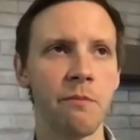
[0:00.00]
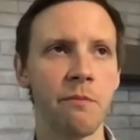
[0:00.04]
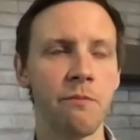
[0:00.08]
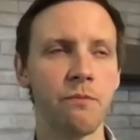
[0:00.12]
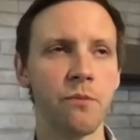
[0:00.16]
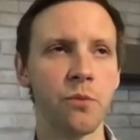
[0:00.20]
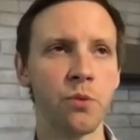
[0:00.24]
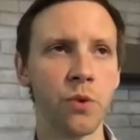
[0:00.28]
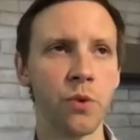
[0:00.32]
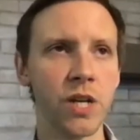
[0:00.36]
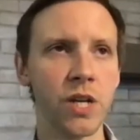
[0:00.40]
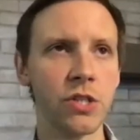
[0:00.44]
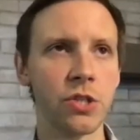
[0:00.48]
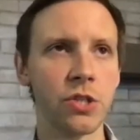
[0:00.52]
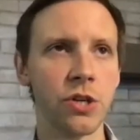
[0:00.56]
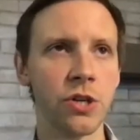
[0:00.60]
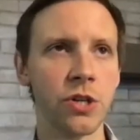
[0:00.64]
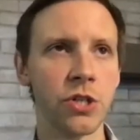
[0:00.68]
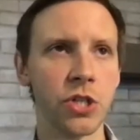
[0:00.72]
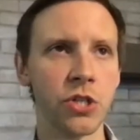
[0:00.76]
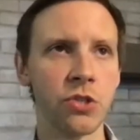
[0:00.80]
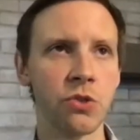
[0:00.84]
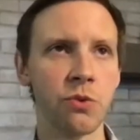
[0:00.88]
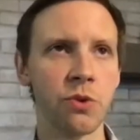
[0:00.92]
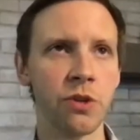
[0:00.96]

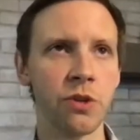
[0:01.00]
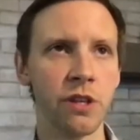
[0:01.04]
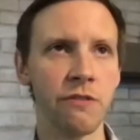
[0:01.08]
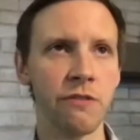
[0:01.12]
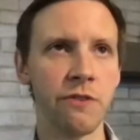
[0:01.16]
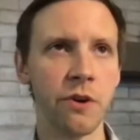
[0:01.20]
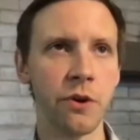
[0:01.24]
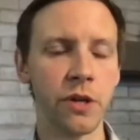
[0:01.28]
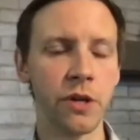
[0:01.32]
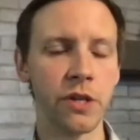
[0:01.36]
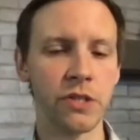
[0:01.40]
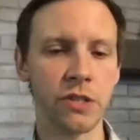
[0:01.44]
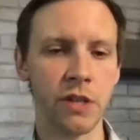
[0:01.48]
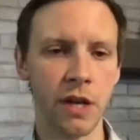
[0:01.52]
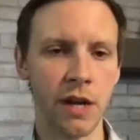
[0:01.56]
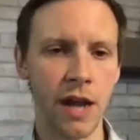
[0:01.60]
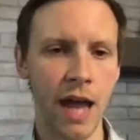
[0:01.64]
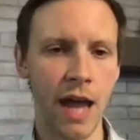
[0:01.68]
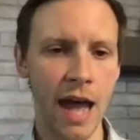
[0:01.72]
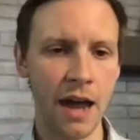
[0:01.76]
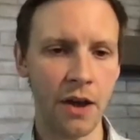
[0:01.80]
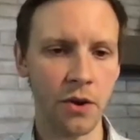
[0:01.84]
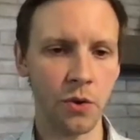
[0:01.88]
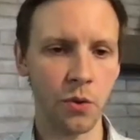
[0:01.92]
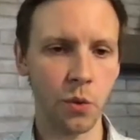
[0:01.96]
research is really focused on
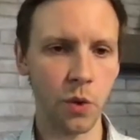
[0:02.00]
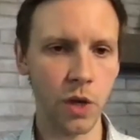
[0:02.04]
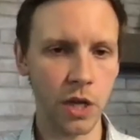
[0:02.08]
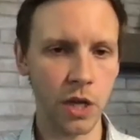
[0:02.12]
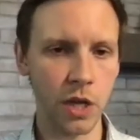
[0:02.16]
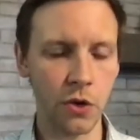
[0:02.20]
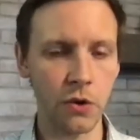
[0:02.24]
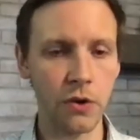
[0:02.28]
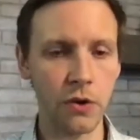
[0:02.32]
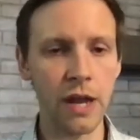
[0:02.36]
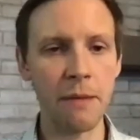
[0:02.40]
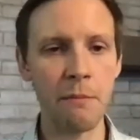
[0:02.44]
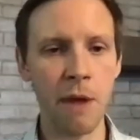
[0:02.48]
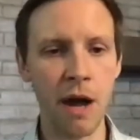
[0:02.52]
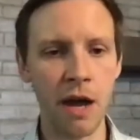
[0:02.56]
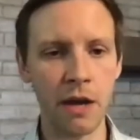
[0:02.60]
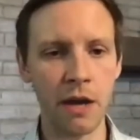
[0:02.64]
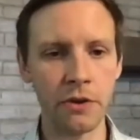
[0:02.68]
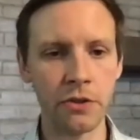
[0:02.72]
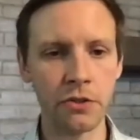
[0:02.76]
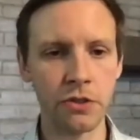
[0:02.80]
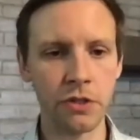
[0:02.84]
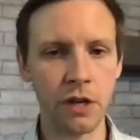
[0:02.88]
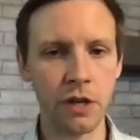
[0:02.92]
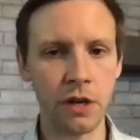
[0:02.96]
how do we create
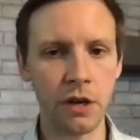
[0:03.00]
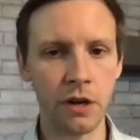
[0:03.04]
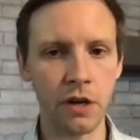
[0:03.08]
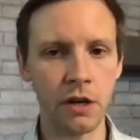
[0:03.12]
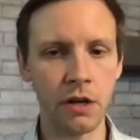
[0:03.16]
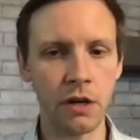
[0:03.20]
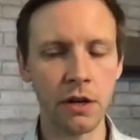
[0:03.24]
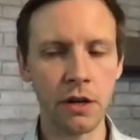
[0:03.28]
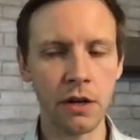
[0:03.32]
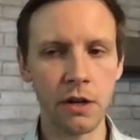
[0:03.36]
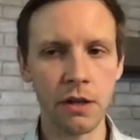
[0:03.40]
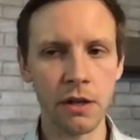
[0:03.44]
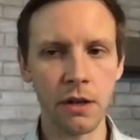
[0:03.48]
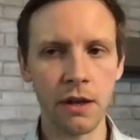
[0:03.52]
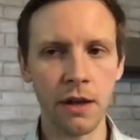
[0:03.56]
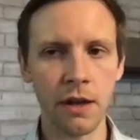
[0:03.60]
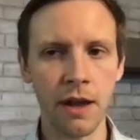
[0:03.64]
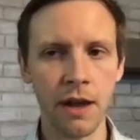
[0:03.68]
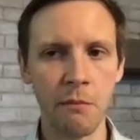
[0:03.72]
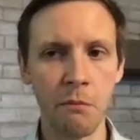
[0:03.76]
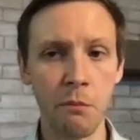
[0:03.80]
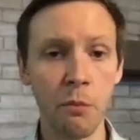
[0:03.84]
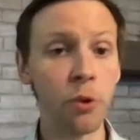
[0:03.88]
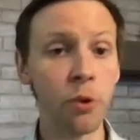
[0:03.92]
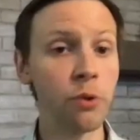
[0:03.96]
models that are
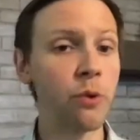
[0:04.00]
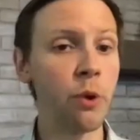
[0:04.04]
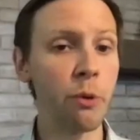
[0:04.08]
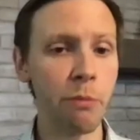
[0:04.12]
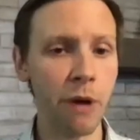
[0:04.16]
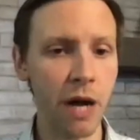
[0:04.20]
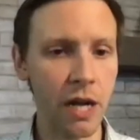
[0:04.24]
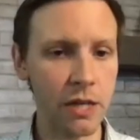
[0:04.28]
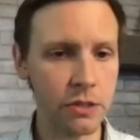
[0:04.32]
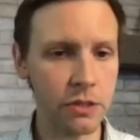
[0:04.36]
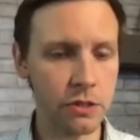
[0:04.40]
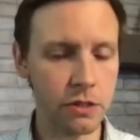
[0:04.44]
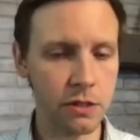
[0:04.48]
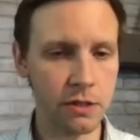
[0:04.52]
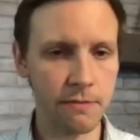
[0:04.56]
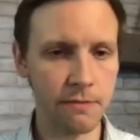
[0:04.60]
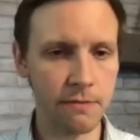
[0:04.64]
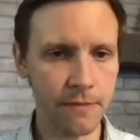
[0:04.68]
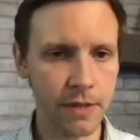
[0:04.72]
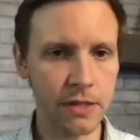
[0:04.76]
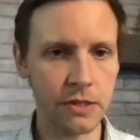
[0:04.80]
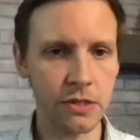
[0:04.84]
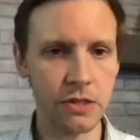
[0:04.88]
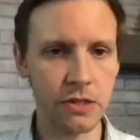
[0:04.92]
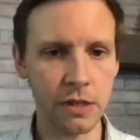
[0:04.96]
more robust
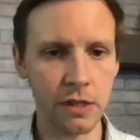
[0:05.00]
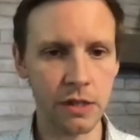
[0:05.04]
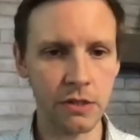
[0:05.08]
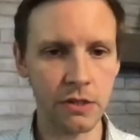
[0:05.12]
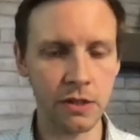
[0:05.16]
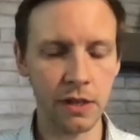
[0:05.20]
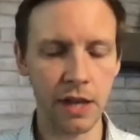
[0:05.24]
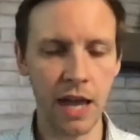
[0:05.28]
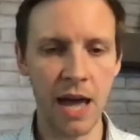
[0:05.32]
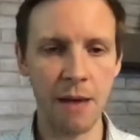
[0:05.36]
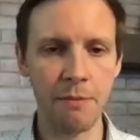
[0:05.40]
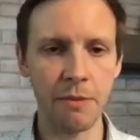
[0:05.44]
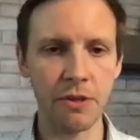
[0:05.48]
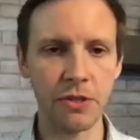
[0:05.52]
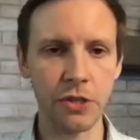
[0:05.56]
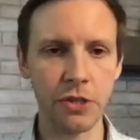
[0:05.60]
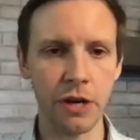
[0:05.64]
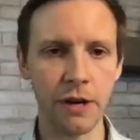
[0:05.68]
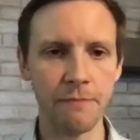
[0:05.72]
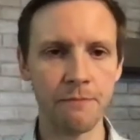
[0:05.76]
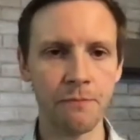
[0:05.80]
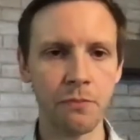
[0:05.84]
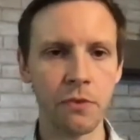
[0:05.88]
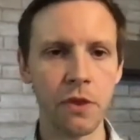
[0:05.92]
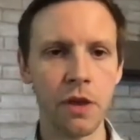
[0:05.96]
is the common
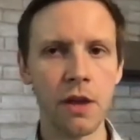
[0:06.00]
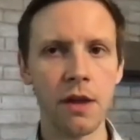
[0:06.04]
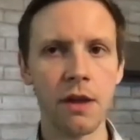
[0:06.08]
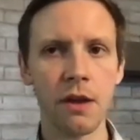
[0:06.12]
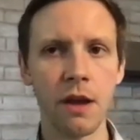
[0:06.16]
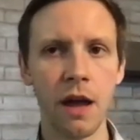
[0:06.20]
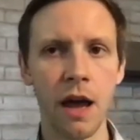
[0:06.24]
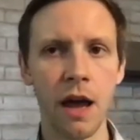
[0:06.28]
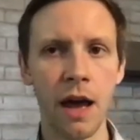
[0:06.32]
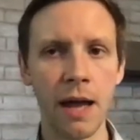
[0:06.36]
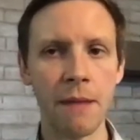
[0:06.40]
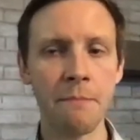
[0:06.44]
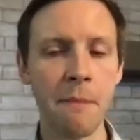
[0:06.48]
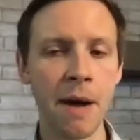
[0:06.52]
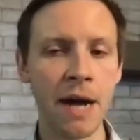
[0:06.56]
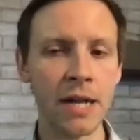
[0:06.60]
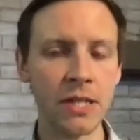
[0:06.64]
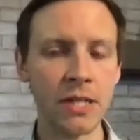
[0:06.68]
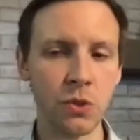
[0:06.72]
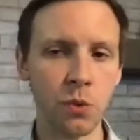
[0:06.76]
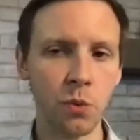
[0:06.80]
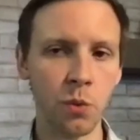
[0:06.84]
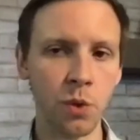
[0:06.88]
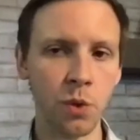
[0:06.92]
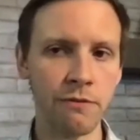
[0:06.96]
term. At
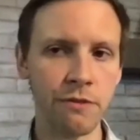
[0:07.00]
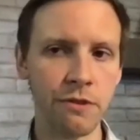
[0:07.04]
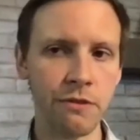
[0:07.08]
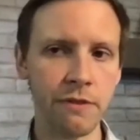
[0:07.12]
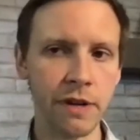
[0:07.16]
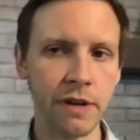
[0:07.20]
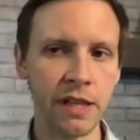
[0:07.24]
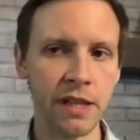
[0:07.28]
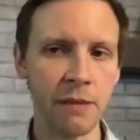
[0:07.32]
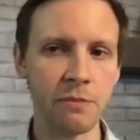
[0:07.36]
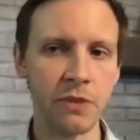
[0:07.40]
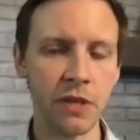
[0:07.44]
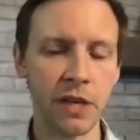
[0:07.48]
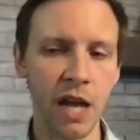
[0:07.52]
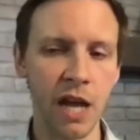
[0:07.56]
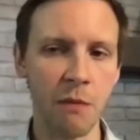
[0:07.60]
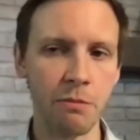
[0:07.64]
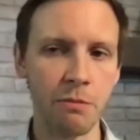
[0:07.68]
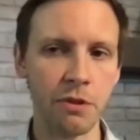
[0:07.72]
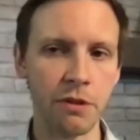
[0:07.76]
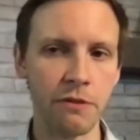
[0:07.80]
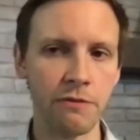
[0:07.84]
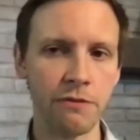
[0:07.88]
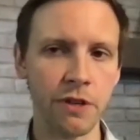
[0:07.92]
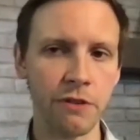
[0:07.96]
Modzy, we've developed a
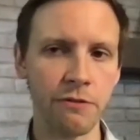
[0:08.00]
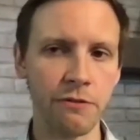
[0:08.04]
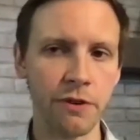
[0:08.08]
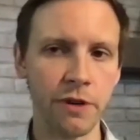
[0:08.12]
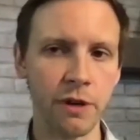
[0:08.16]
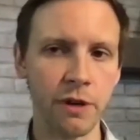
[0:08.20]
couple of different